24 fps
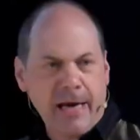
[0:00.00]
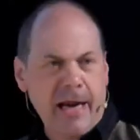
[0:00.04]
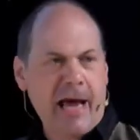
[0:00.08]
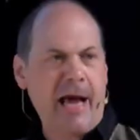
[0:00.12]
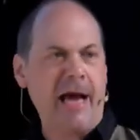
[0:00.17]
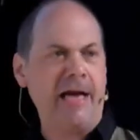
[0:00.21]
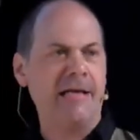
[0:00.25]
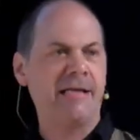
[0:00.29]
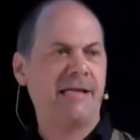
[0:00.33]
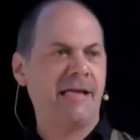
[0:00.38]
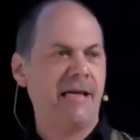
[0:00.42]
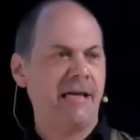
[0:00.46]

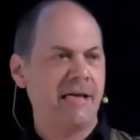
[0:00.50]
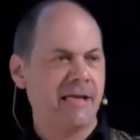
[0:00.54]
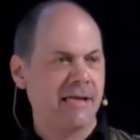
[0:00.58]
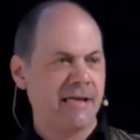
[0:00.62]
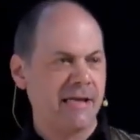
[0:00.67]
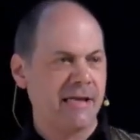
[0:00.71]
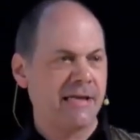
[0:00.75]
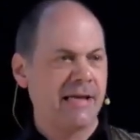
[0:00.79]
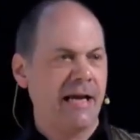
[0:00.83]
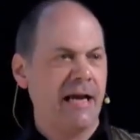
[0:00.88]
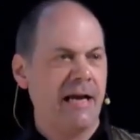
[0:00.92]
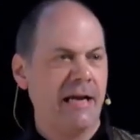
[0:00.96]
access to
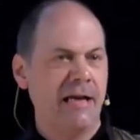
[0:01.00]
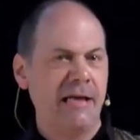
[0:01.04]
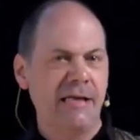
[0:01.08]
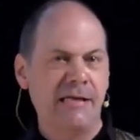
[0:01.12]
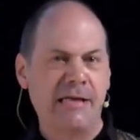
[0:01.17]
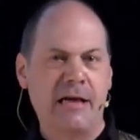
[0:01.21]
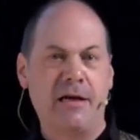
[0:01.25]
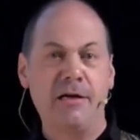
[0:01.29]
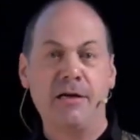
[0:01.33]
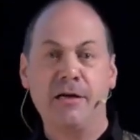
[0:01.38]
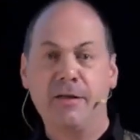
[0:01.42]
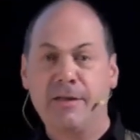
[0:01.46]
cellars
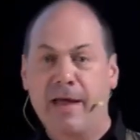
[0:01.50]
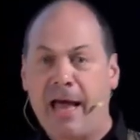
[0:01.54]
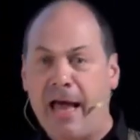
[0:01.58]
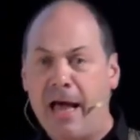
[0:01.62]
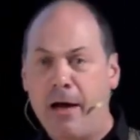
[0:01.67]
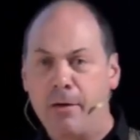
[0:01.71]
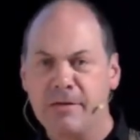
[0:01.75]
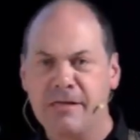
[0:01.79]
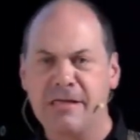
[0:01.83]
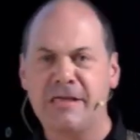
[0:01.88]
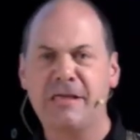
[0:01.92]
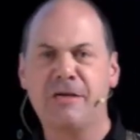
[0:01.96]
under the
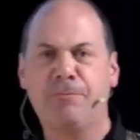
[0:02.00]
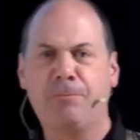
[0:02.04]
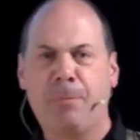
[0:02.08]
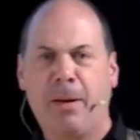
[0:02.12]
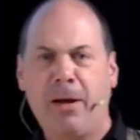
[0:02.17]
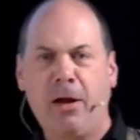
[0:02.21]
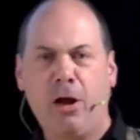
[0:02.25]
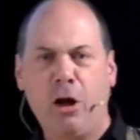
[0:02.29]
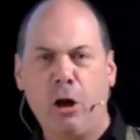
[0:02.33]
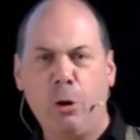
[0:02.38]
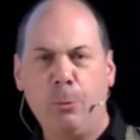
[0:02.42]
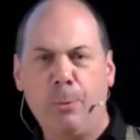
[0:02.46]
Houses of
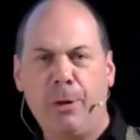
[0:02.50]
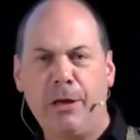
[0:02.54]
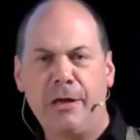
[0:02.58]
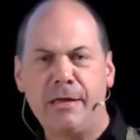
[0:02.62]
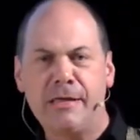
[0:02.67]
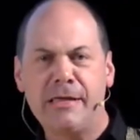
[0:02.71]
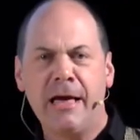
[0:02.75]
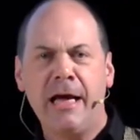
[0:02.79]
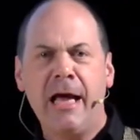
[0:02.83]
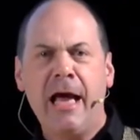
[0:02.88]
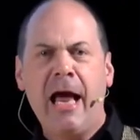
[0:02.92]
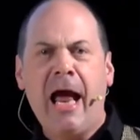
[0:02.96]

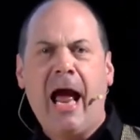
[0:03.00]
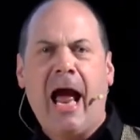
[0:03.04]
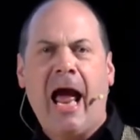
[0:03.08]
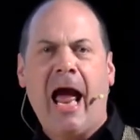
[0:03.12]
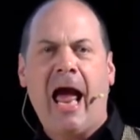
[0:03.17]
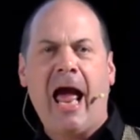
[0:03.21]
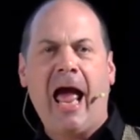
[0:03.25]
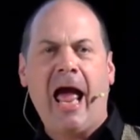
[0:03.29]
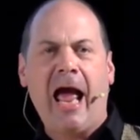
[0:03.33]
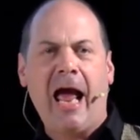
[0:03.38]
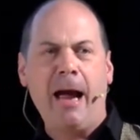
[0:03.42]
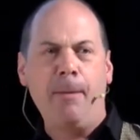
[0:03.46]
Parliament
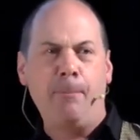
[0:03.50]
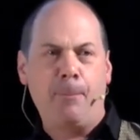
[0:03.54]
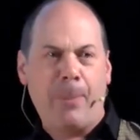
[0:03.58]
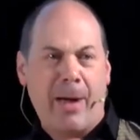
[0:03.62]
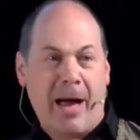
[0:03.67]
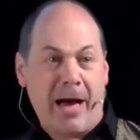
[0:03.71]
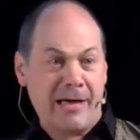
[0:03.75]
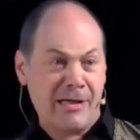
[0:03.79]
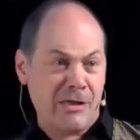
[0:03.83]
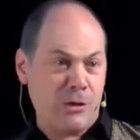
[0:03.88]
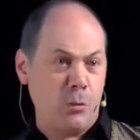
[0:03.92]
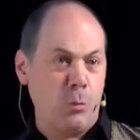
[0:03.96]
and
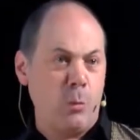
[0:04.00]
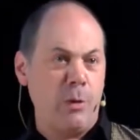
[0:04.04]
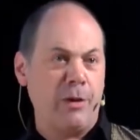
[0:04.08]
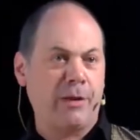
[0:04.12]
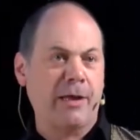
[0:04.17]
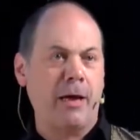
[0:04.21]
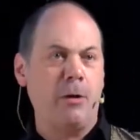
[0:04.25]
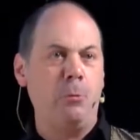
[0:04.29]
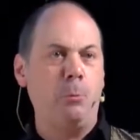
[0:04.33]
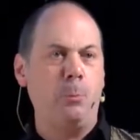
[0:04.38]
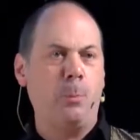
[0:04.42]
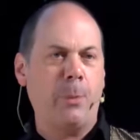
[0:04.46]
packed them with
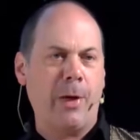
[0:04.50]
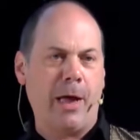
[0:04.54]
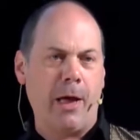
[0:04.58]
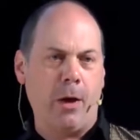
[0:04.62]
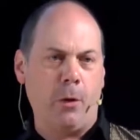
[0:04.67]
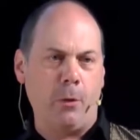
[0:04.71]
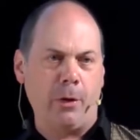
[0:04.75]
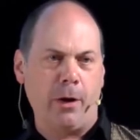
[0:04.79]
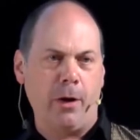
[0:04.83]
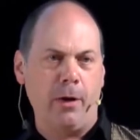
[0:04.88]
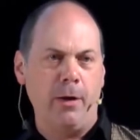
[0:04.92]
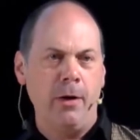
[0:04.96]

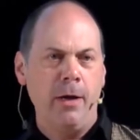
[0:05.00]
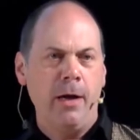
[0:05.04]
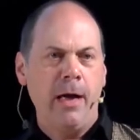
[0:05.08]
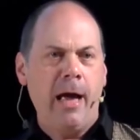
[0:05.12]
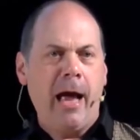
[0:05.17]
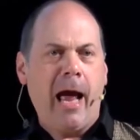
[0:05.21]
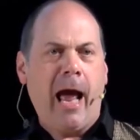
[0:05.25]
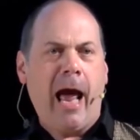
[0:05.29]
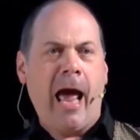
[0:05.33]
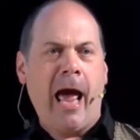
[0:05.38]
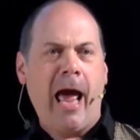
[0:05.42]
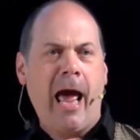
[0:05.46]
gunpowder
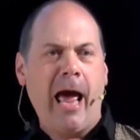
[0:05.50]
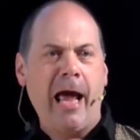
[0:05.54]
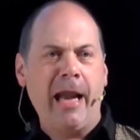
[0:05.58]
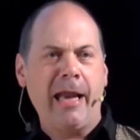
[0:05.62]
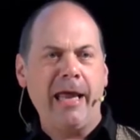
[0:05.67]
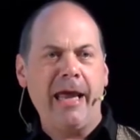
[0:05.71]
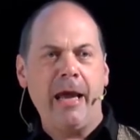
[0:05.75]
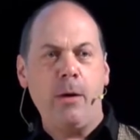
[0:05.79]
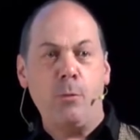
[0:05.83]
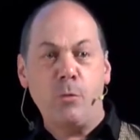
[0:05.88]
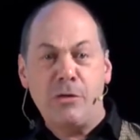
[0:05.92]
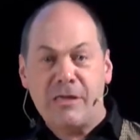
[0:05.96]
and
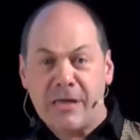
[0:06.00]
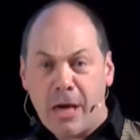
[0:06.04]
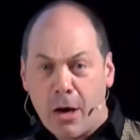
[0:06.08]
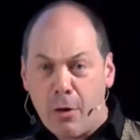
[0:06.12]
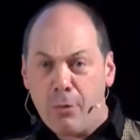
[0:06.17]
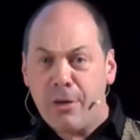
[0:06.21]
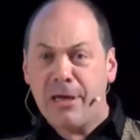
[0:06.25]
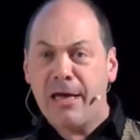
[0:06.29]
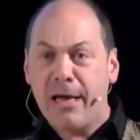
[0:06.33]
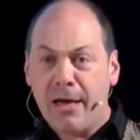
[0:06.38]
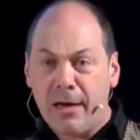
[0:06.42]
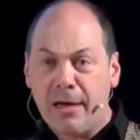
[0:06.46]
it was
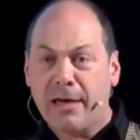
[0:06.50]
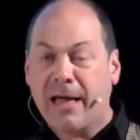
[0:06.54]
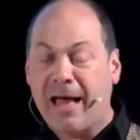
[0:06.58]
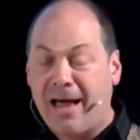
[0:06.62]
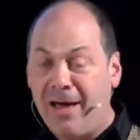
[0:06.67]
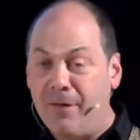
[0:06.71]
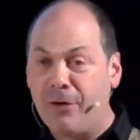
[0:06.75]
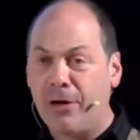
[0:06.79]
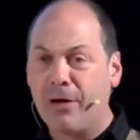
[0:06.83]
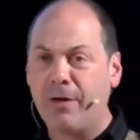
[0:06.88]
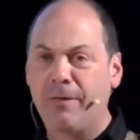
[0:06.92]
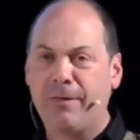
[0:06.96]
only
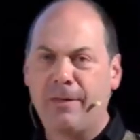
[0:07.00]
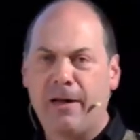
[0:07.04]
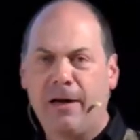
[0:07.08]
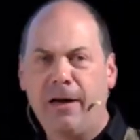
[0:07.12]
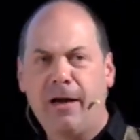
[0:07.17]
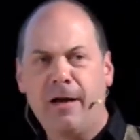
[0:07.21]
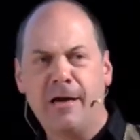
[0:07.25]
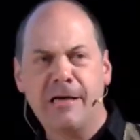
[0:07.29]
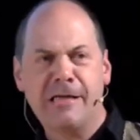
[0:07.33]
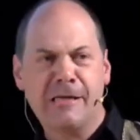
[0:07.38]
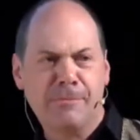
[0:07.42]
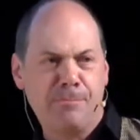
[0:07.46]
uncovered at the
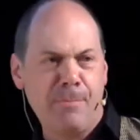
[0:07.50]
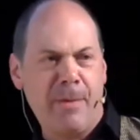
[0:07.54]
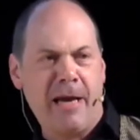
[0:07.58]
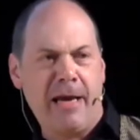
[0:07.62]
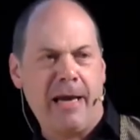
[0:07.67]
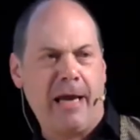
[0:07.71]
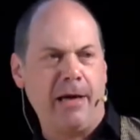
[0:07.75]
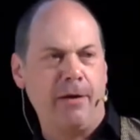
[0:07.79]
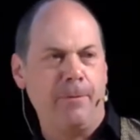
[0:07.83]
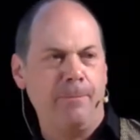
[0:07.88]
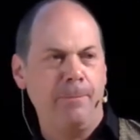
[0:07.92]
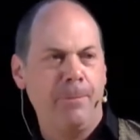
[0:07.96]
last
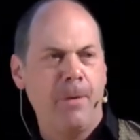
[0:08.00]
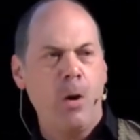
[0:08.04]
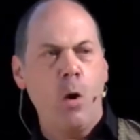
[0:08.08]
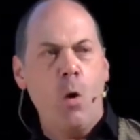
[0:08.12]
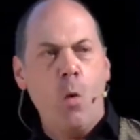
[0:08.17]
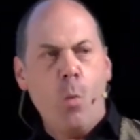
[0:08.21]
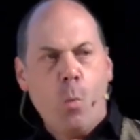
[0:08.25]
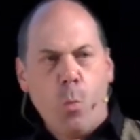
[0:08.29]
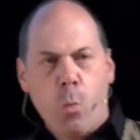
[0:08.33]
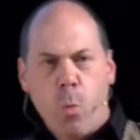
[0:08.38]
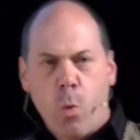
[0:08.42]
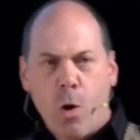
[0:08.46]
minute.
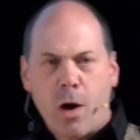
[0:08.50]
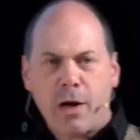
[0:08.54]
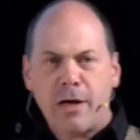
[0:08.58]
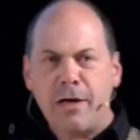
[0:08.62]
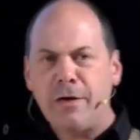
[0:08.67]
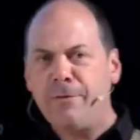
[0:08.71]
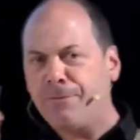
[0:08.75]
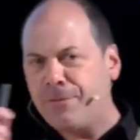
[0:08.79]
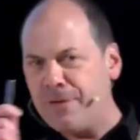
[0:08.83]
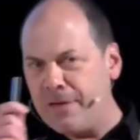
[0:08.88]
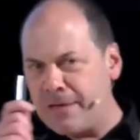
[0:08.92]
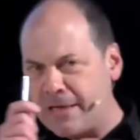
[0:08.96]
One
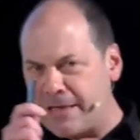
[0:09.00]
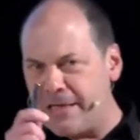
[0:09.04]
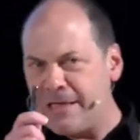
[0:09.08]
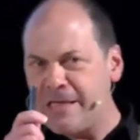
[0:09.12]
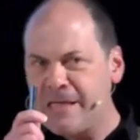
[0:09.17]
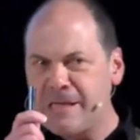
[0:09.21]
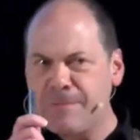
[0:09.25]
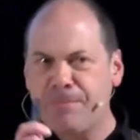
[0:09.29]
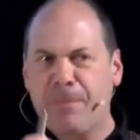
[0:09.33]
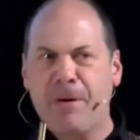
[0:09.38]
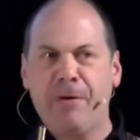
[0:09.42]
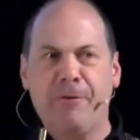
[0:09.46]
of the
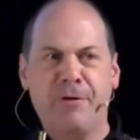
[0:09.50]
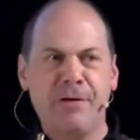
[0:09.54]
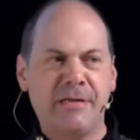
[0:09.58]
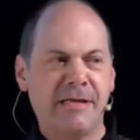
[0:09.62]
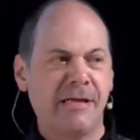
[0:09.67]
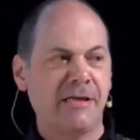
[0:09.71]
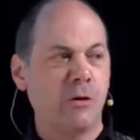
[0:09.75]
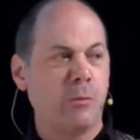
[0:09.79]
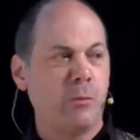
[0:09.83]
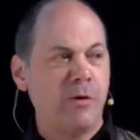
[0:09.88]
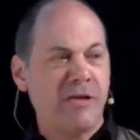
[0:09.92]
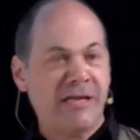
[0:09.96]

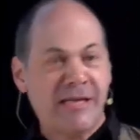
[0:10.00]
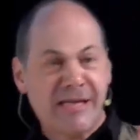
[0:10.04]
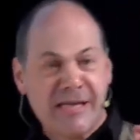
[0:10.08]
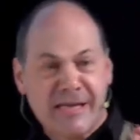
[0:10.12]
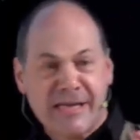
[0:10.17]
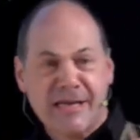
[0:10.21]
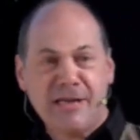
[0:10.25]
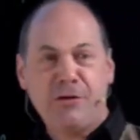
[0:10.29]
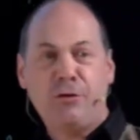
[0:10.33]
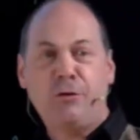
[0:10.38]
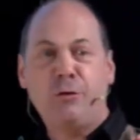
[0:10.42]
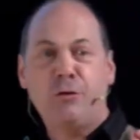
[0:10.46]
conspirators, and we
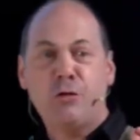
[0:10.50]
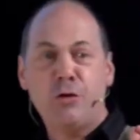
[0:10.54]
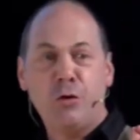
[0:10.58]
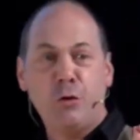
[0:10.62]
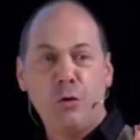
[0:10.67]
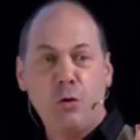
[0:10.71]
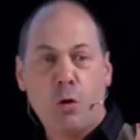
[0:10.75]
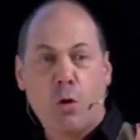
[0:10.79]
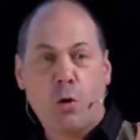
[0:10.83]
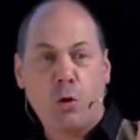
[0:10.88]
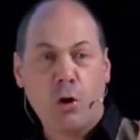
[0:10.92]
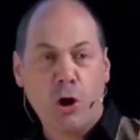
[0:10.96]
still do
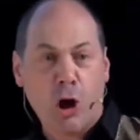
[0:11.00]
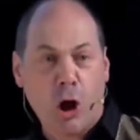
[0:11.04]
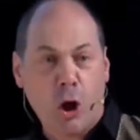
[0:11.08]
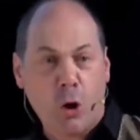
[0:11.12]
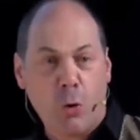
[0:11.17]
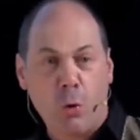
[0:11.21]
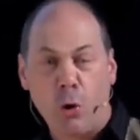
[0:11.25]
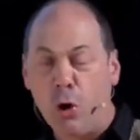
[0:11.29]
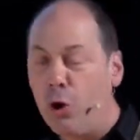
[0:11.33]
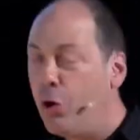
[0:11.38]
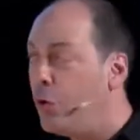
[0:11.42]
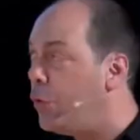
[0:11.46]
not
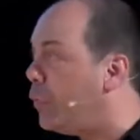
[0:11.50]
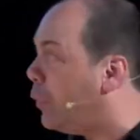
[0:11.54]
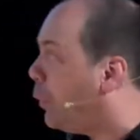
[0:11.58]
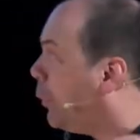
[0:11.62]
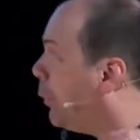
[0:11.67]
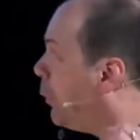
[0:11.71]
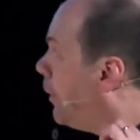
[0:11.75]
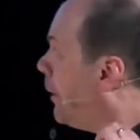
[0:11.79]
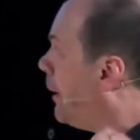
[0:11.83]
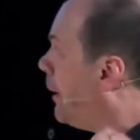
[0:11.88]
know who,